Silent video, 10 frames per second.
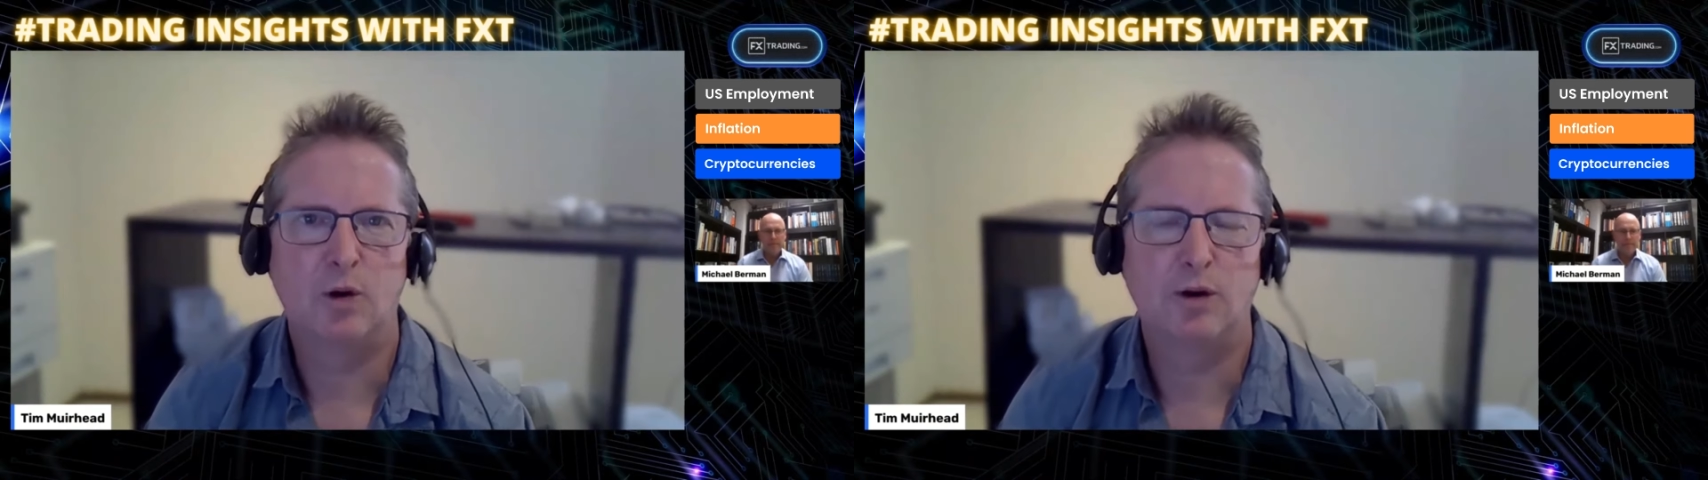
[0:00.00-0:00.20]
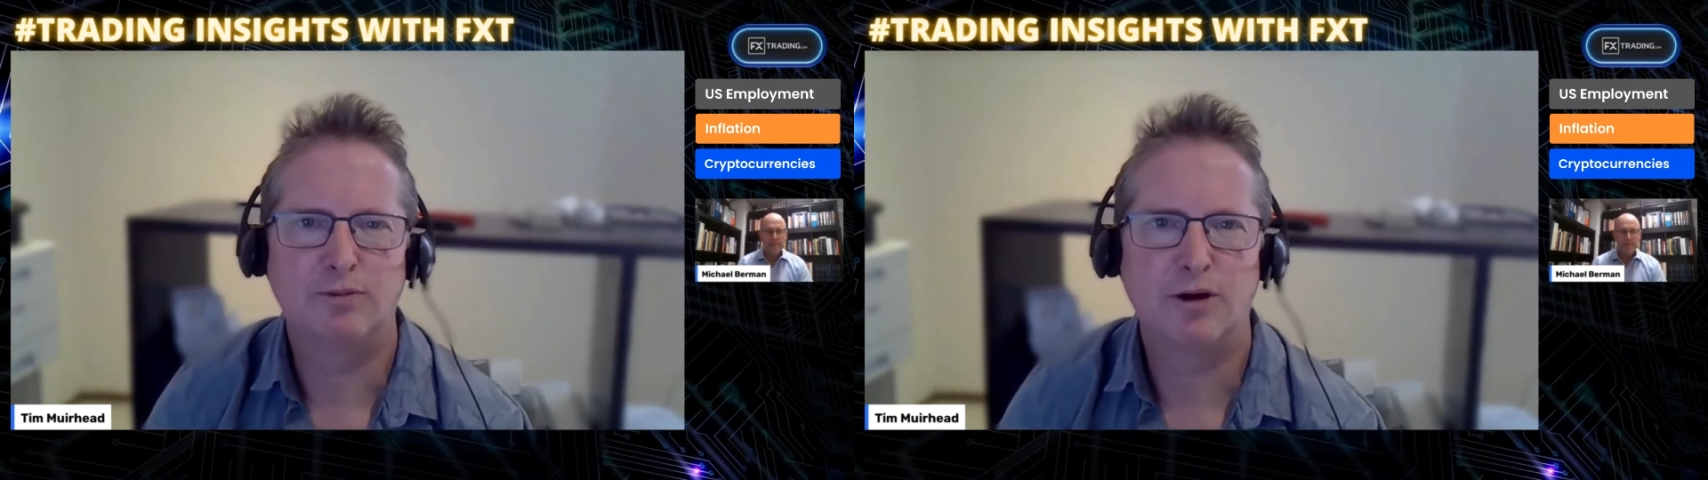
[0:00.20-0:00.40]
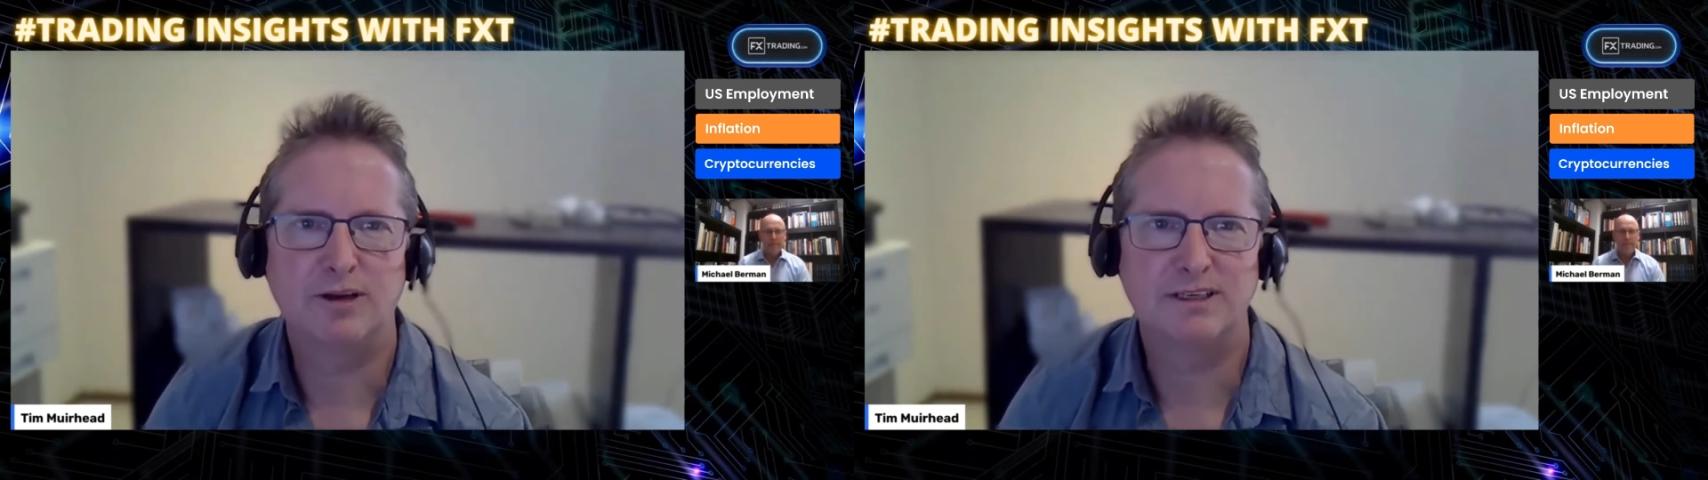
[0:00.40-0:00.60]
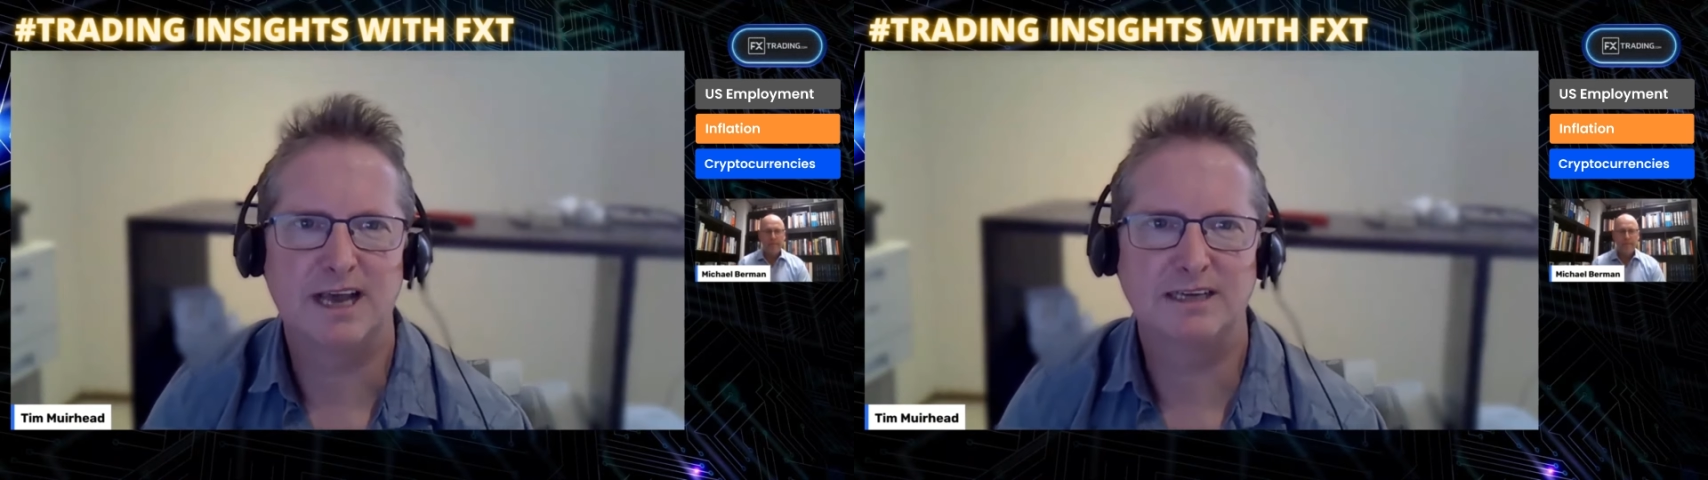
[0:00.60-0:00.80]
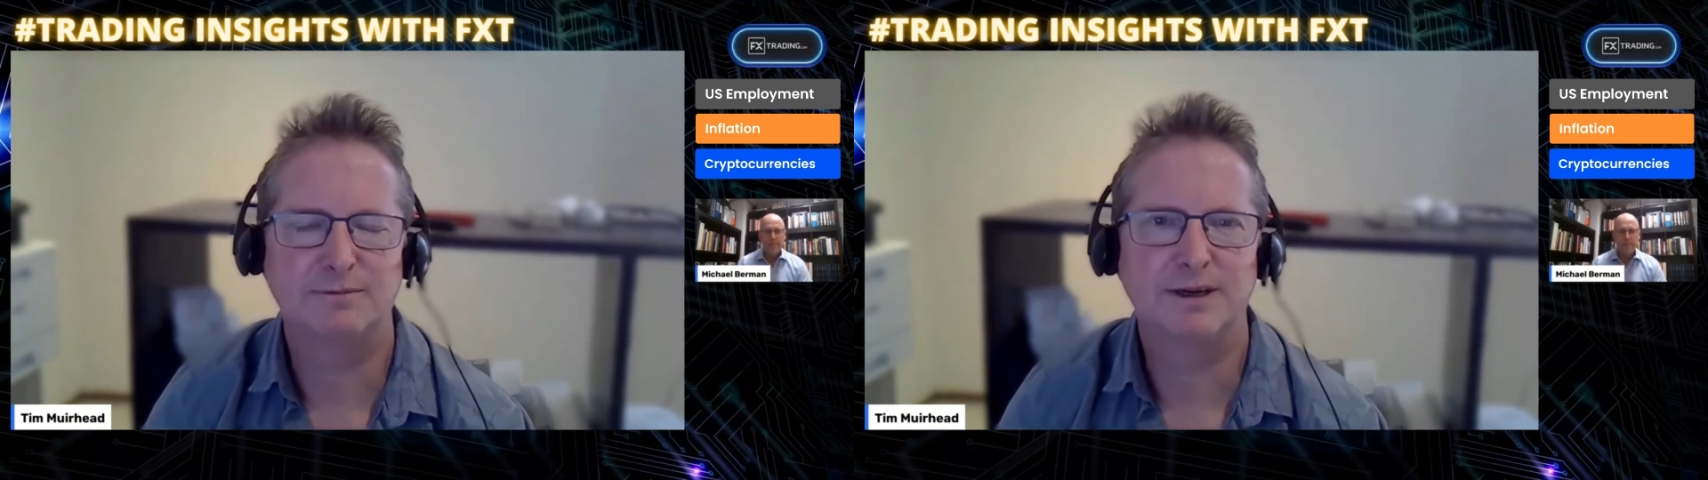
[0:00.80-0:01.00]
oil
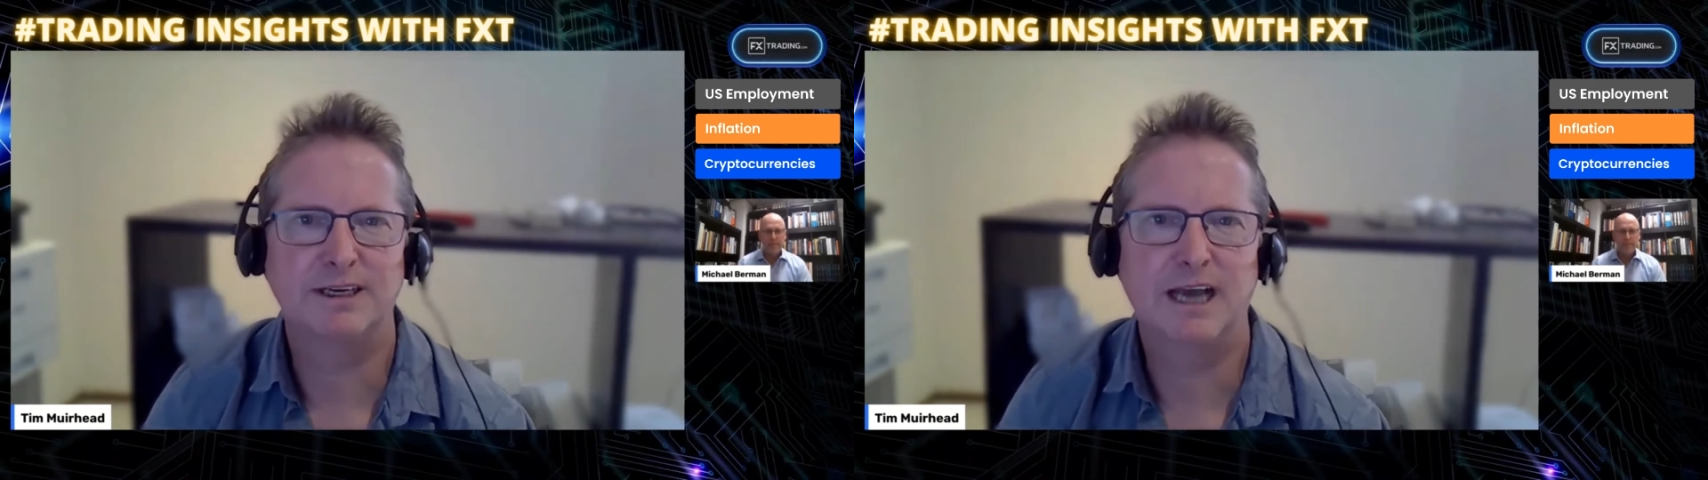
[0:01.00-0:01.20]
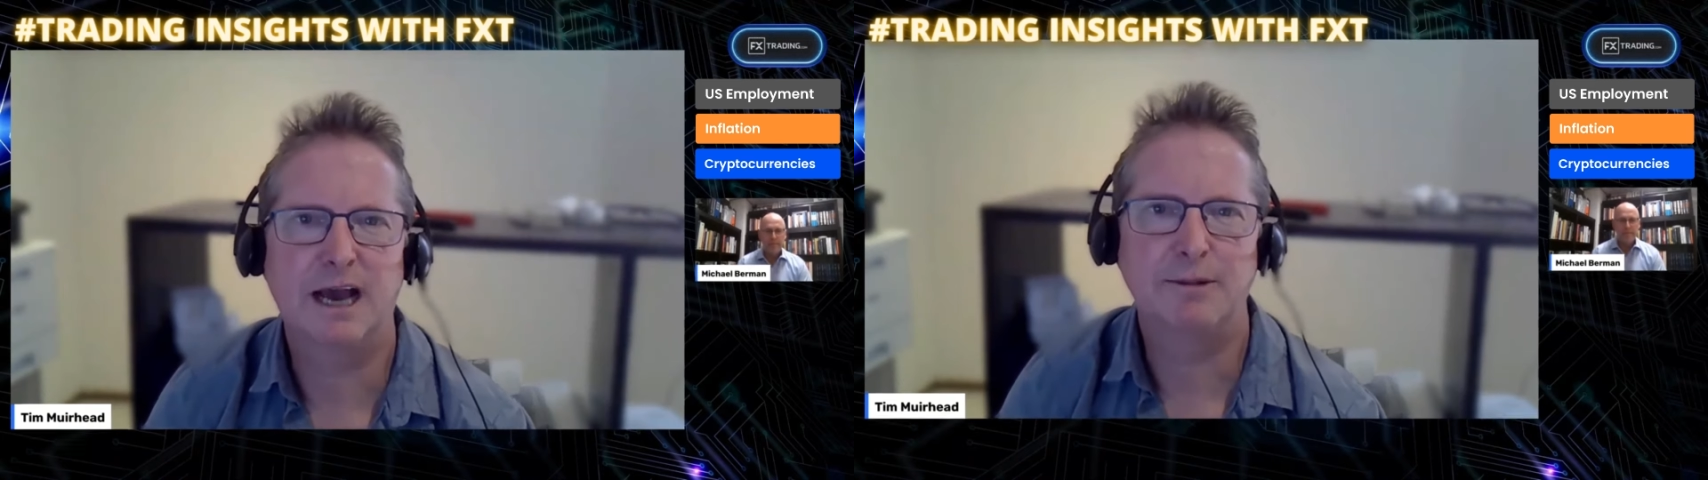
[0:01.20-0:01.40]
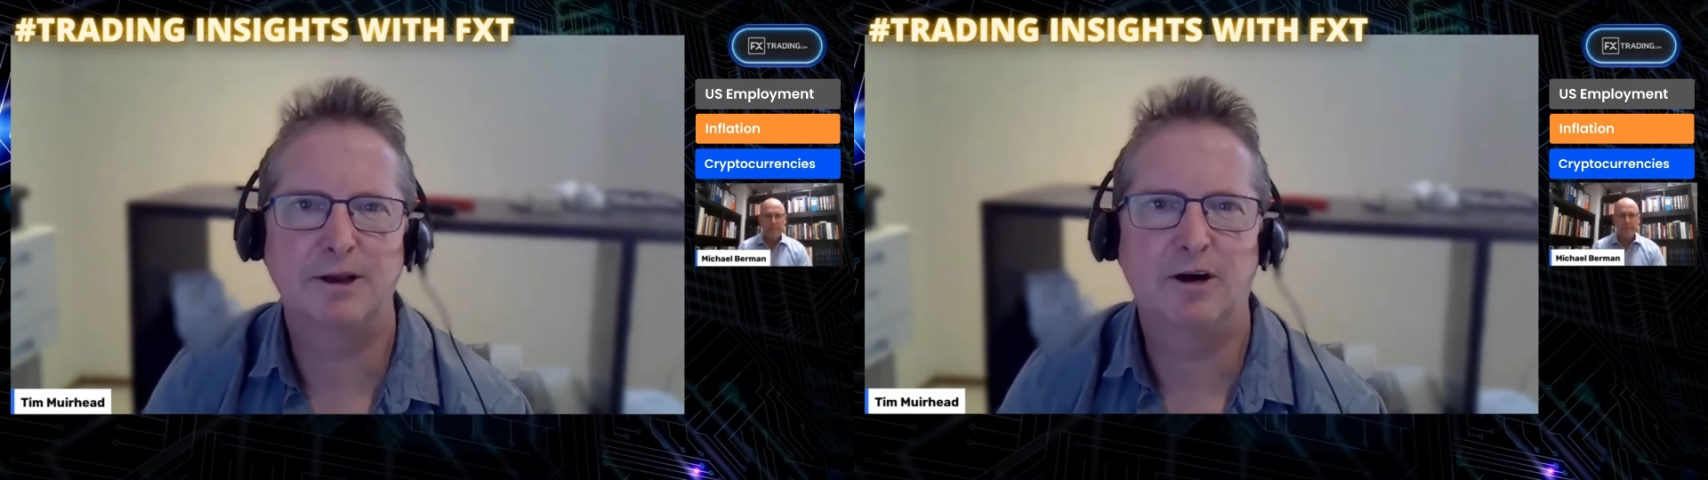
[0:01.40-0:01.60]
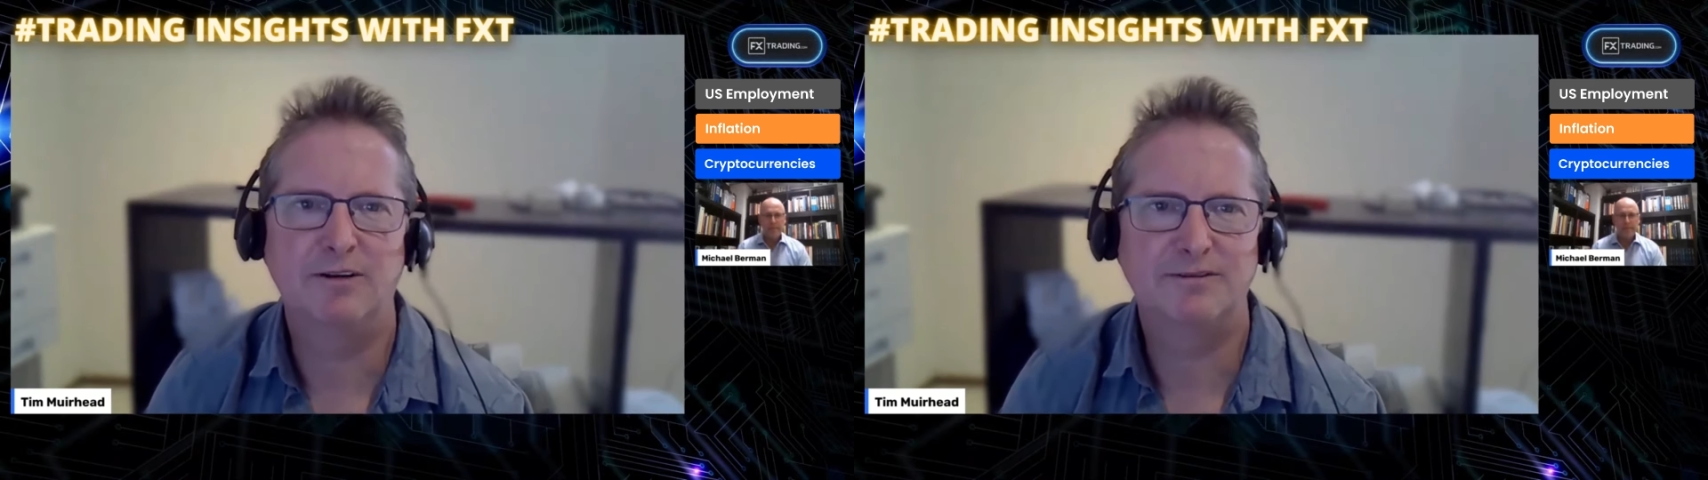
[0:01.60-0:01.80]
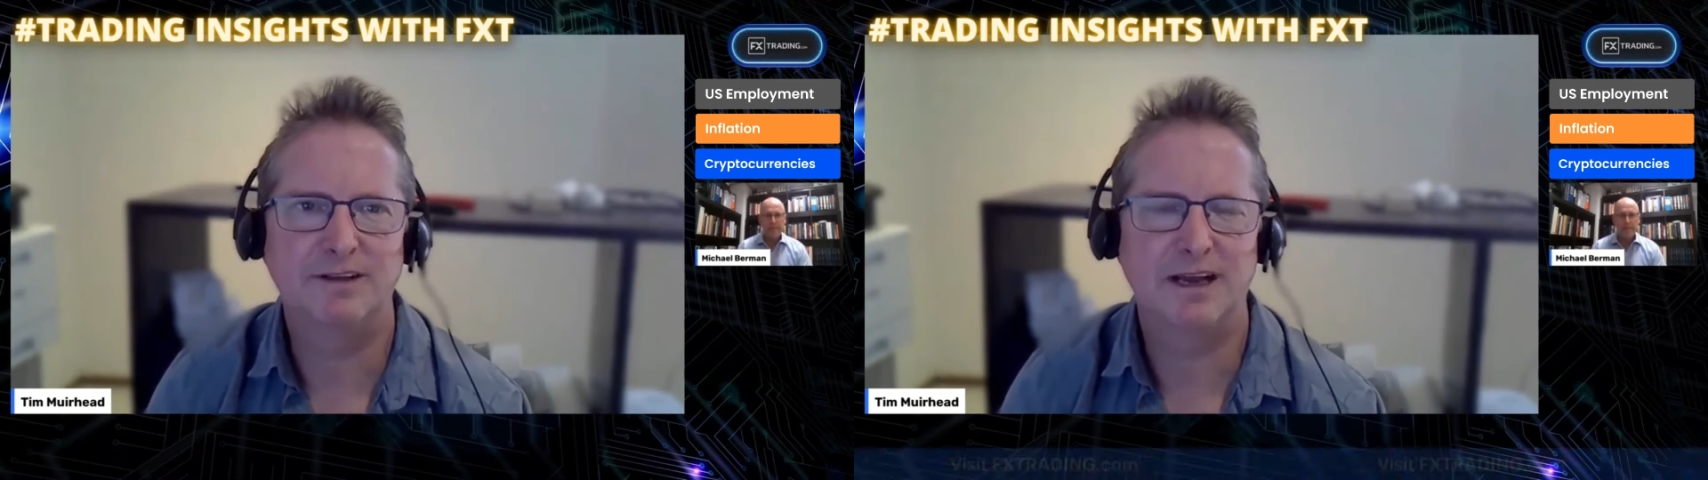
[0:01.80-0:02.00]
prices has been coming off,